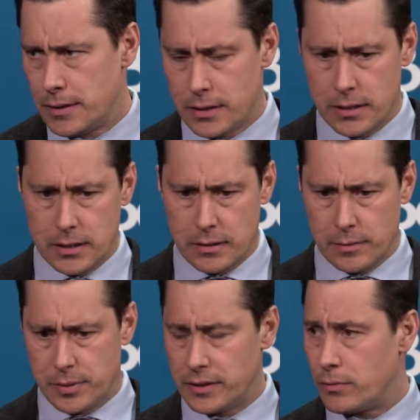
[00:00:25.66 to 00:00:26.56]

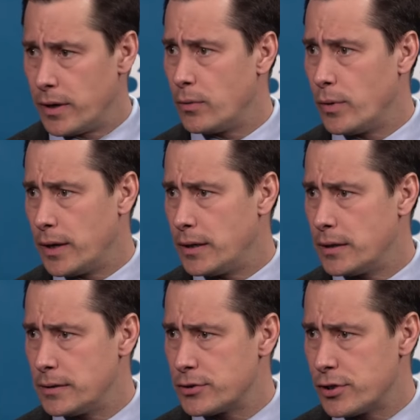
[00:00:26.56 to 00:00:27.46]
we played the right way
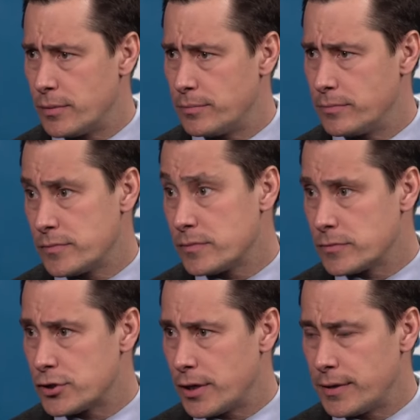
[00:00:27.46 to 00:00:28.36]
and shut
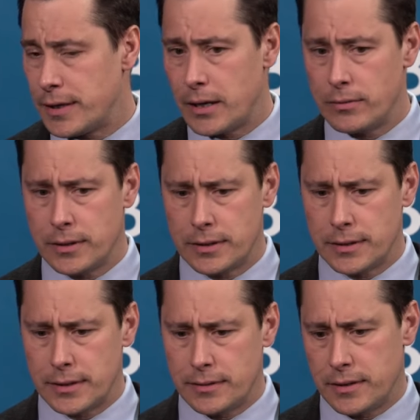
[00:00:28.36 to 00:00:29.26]
it down. And
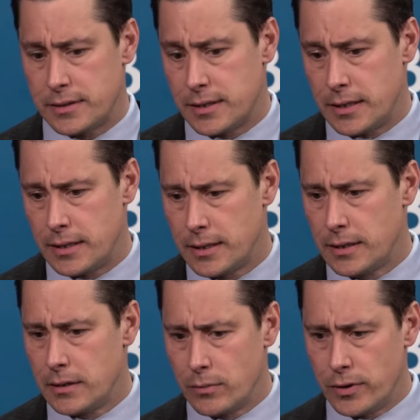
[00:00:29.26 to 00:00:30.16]
I think today
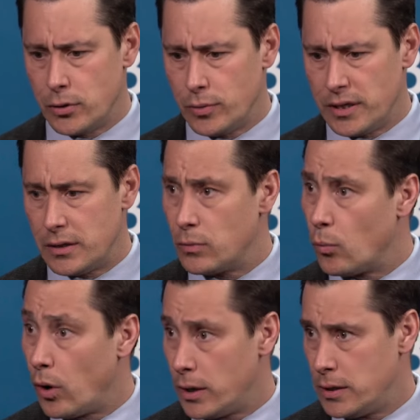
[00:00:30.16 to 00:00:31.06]
we knew we needed
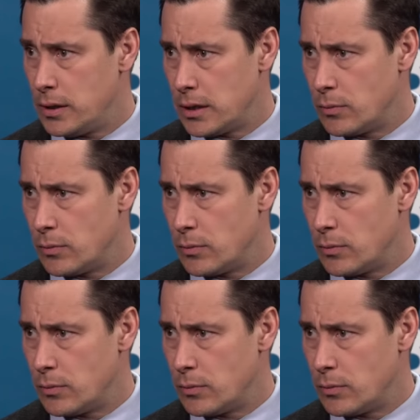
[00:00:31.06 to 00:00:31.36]
one.